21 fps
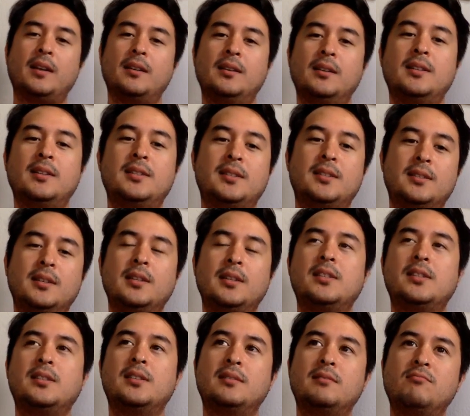
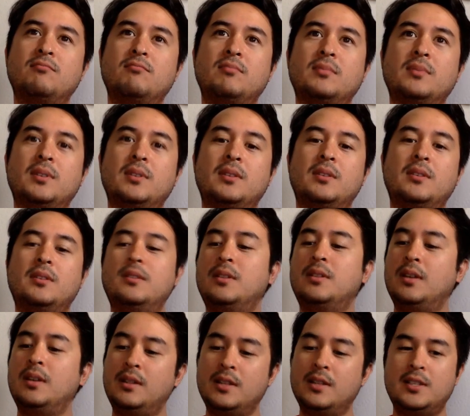It's a good
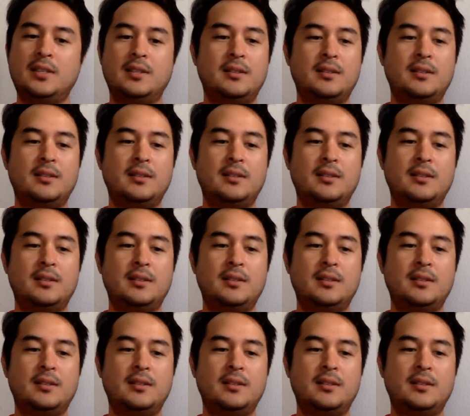thing. Let